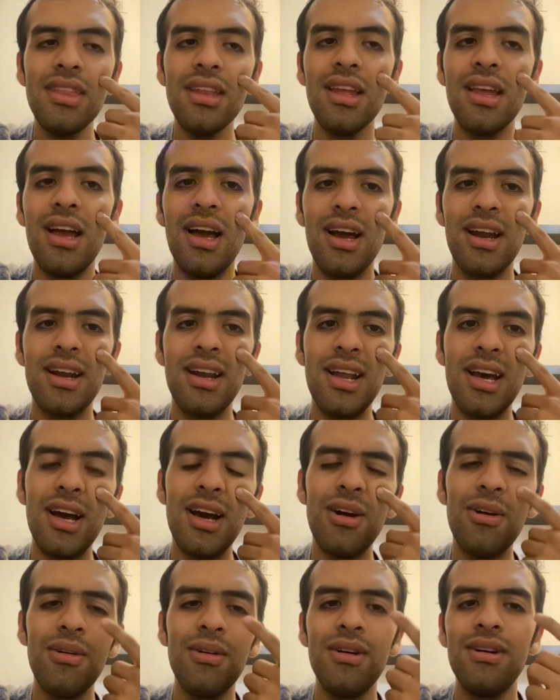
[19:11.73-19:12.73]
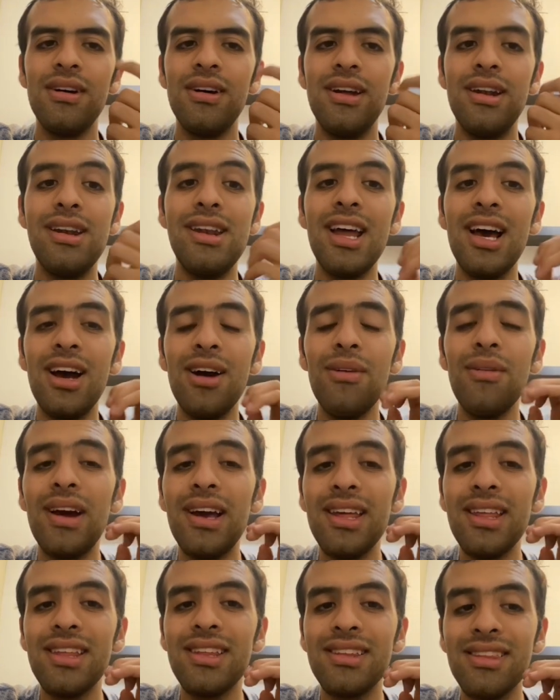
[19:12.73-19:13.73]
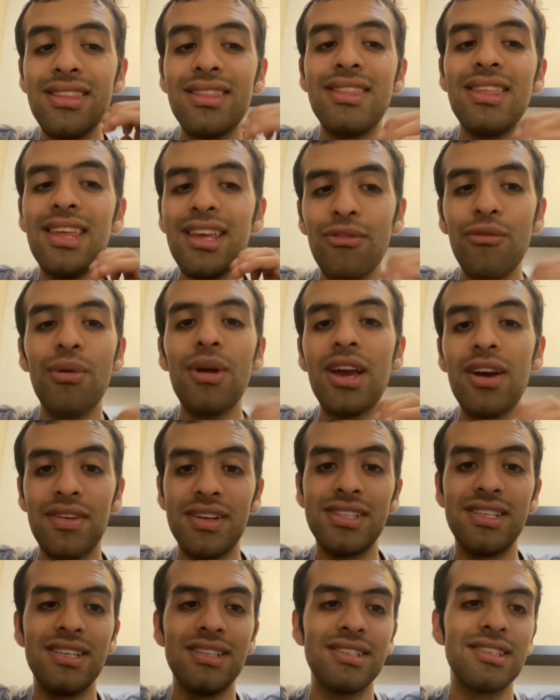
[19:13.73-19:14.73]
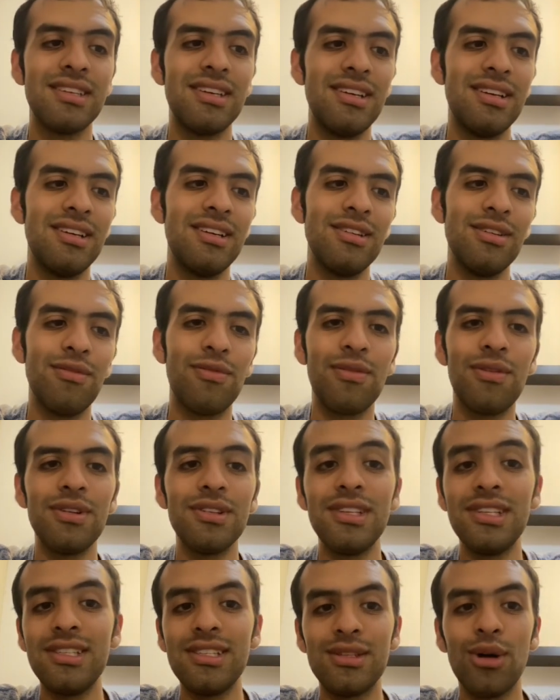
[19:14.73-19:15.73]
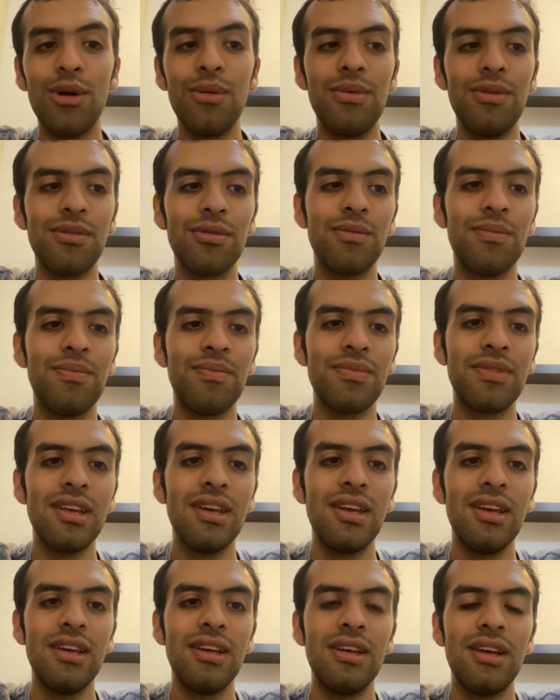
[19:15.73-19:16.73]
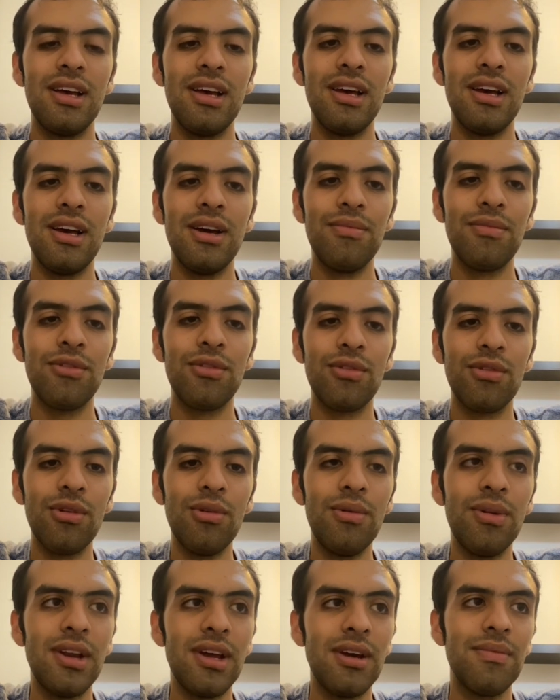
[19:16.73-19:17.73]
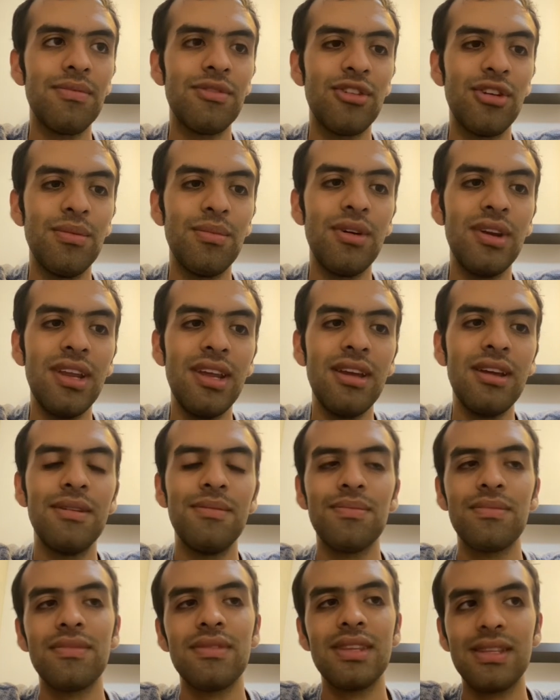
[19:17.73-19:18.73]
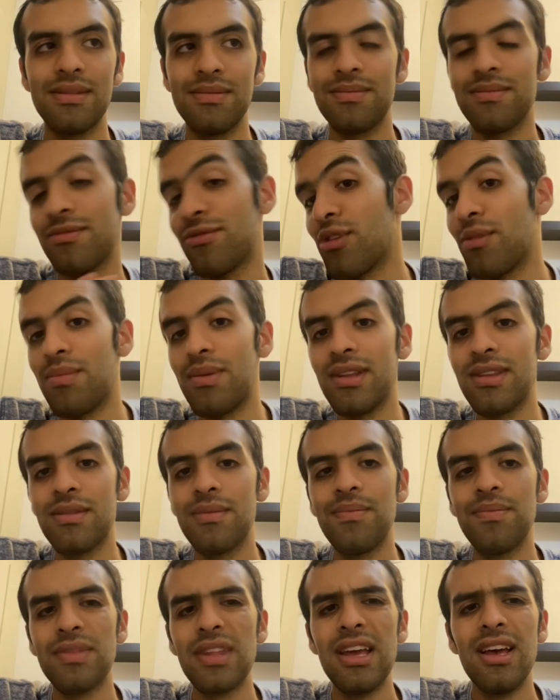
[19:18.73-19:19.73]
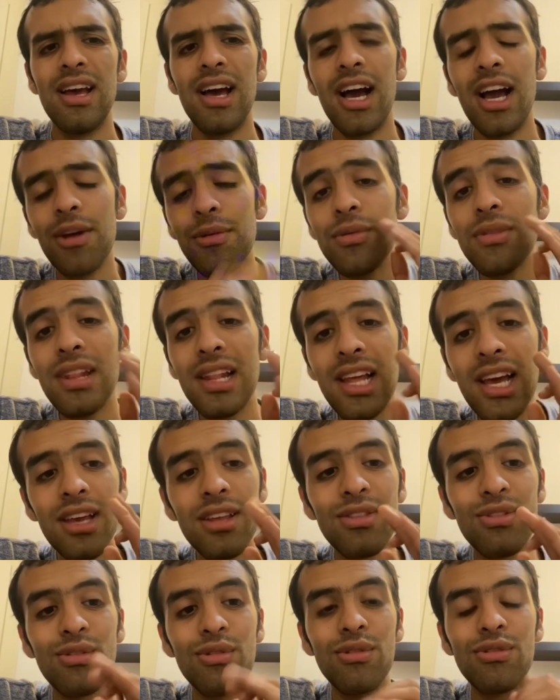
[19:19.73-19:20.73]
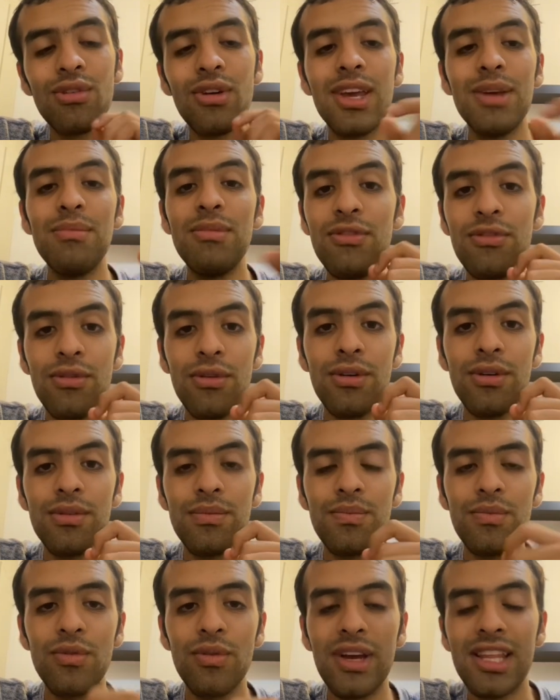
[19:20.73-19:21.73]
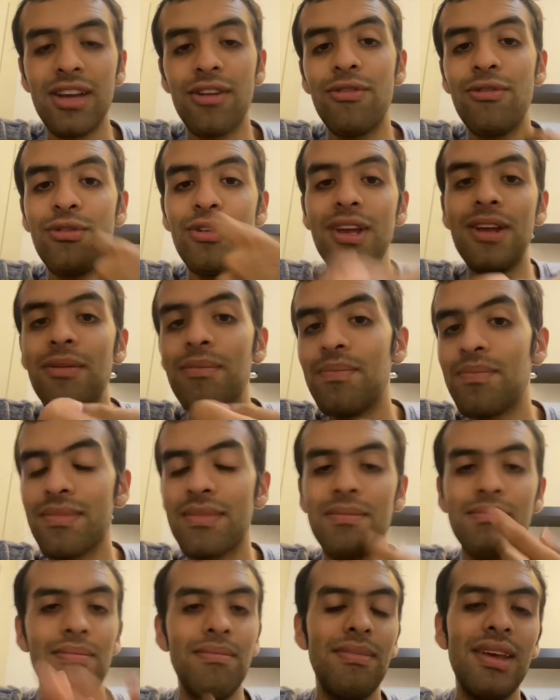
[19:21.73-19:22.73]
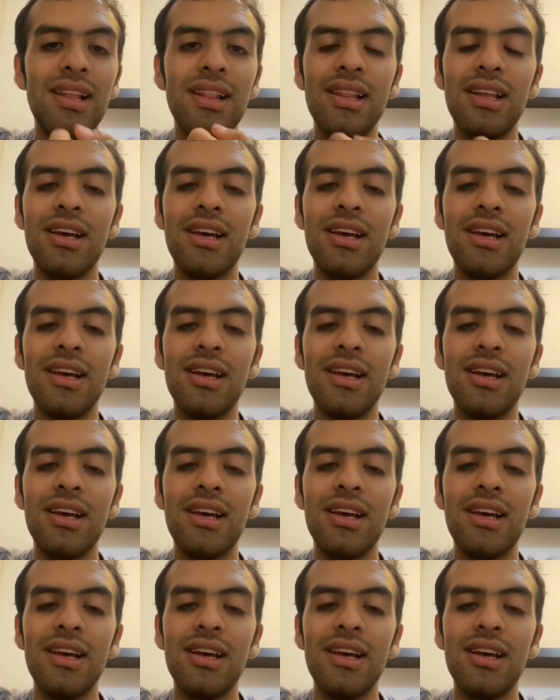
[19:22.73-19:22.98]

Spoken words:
and now I think we have a chance. Of course this is obvious. Rovera, Ceremony, Droplet. I would like to use him before to get a free meal